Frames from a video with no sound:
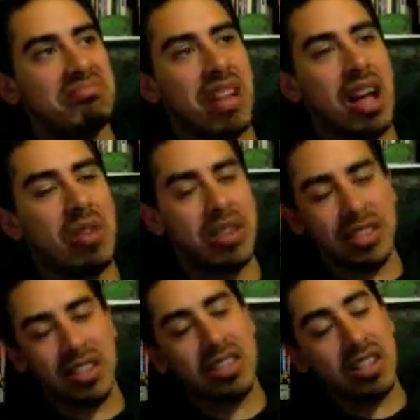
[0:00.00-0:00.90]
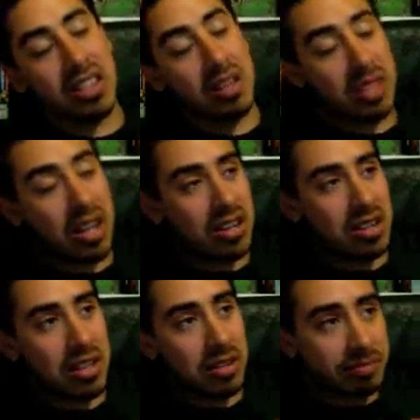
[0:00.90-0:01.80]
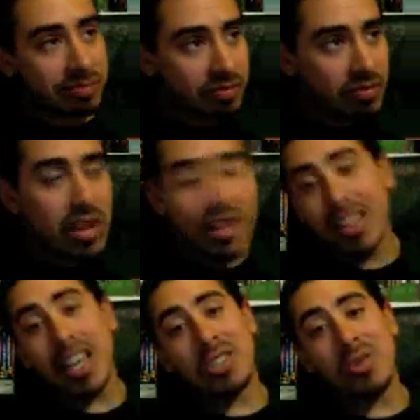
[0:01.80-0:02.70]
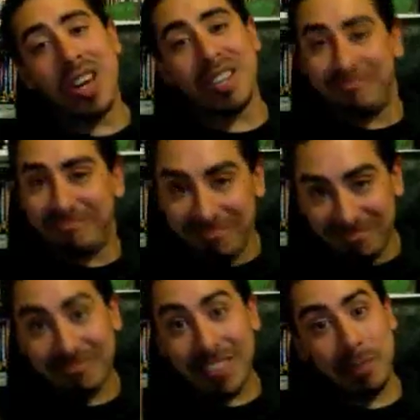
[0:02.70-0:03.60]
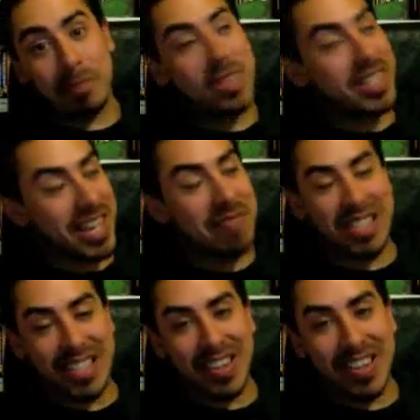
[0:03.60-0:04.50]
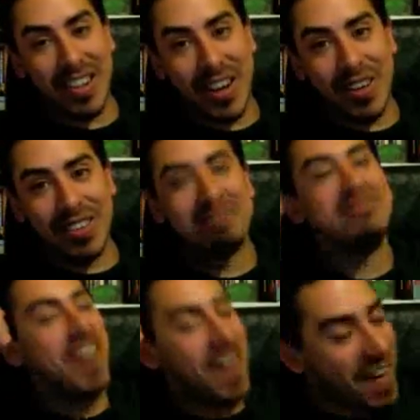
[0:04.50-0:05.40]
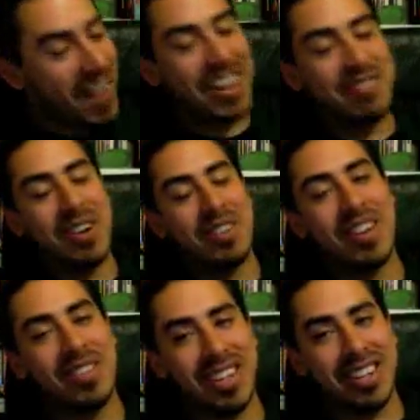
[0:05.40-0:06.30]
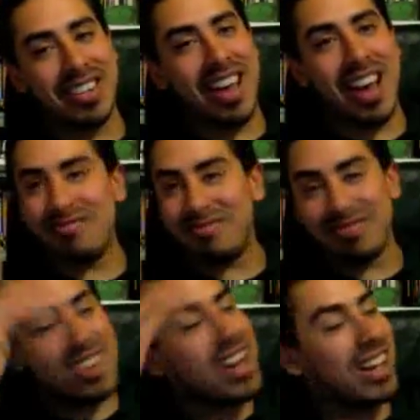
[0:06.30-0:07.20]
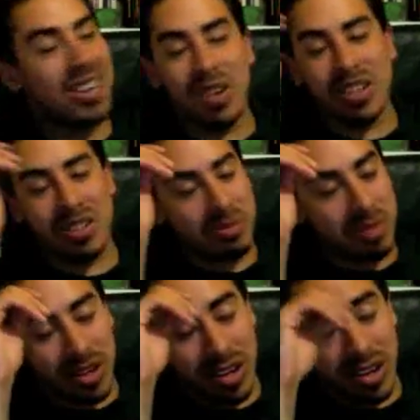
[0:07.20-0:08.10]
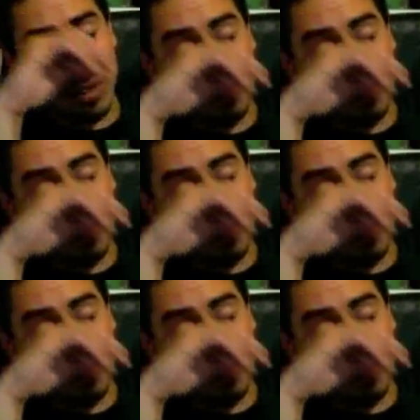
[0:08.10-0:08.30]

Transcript: I'll wait till this shit comes out on DVD. Guess what? this this episode alone already motivated me to do that. Not gonna watch it from here on out.